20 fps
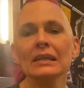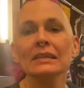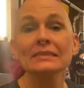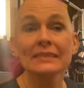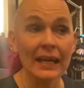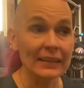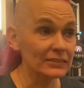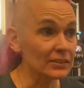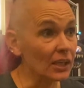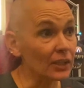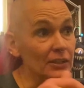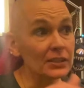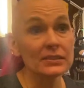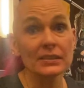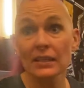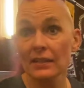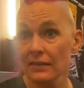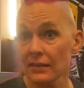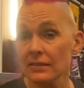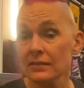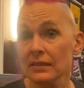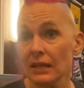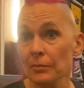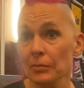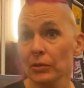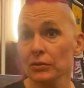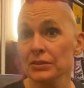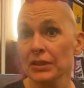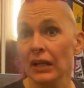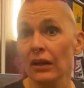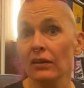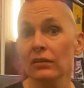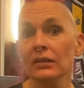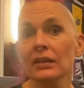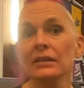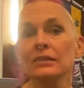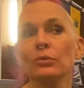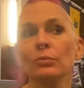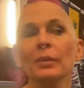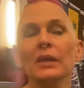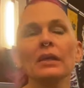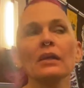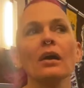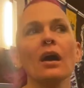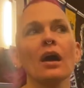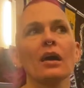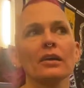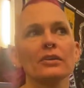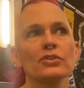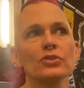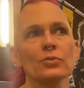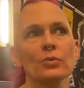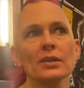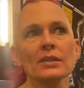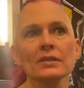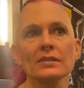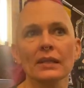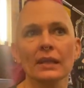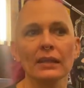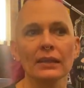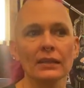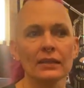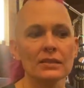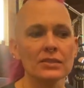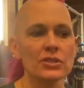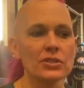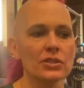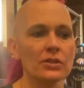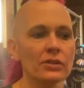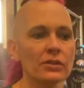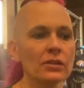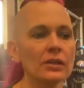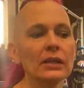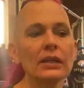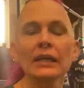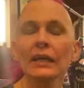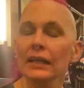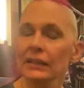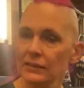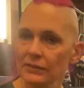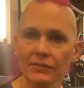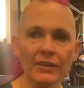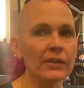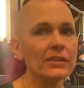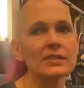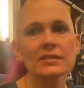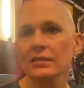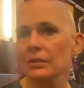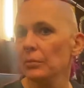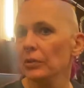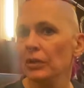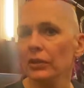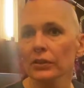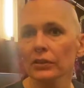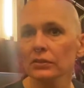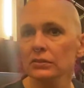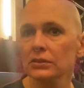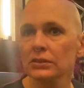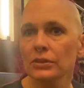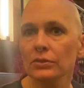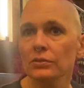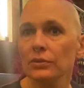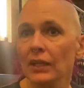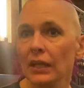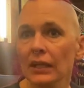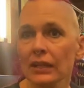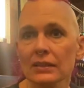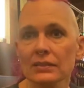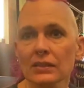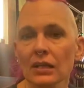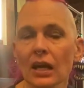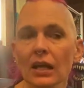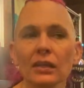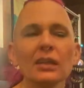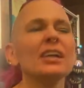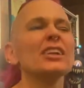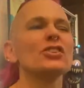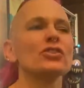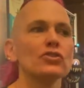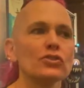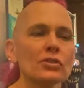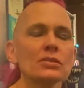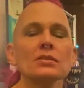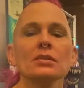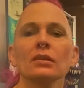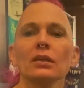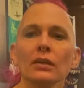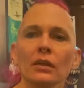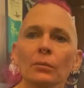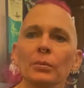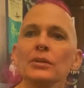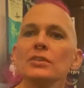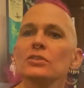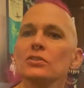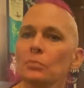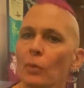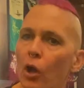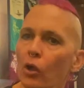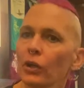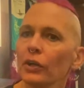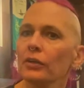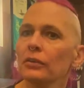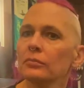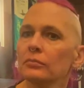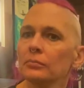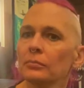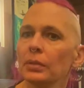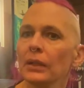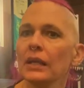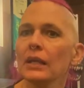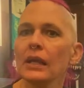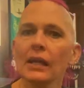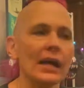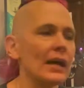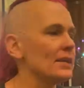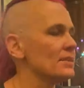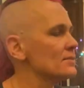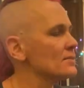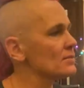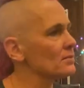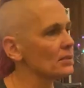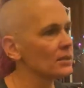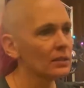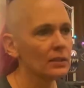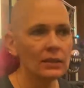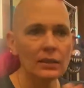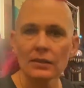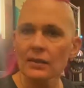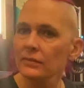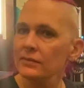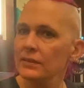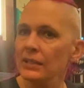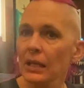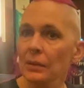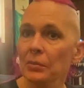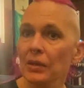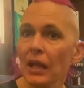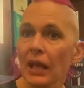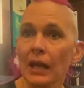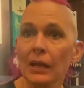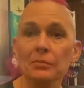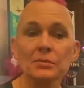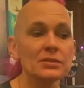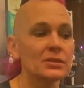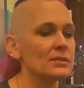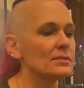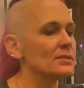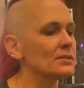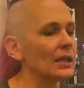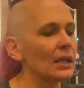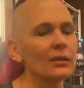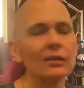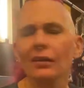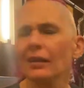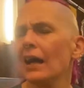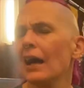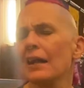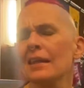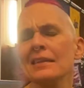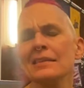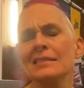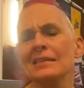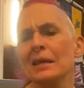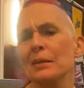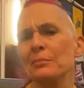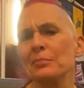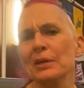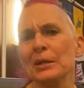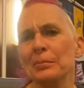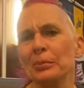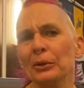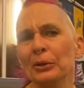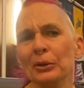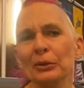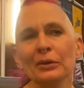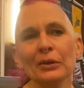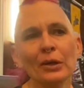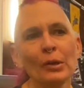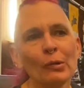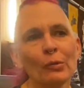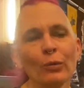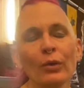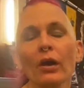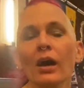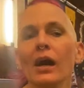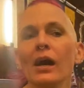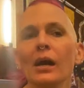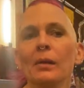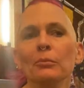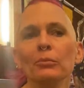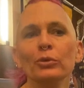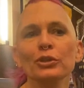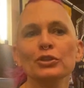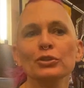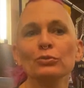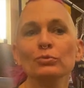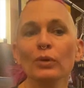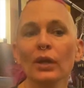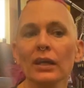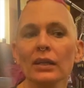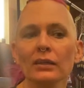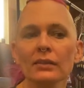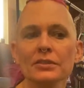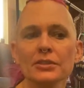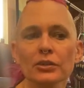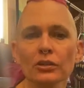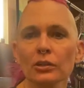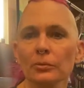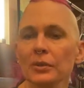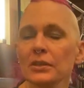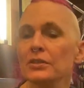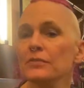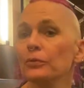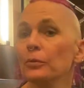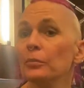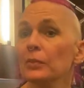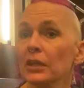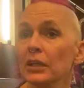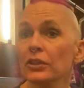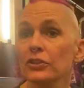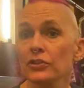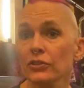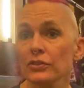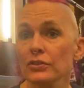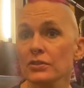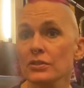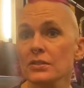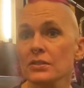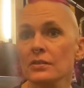Tacticon is in the same hotel. It will be August 22nd this year. It's very similar to Genghis Khan. It's just a little bit smaller, but it has same games, a lot of the same people. We do run tournaments for miniatures.